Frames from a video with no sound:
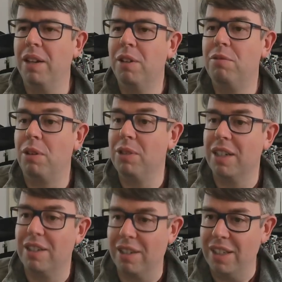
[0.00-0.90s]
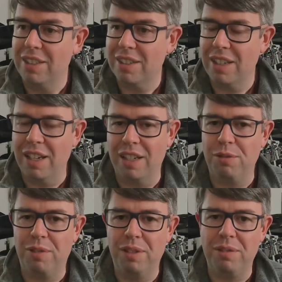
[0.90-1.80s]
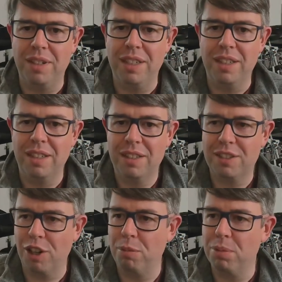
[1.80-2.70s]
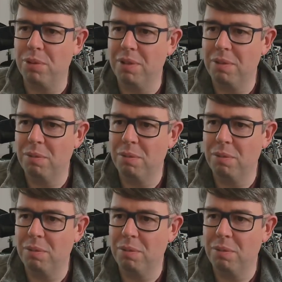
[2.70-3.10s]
rolling a dice, and for every sample,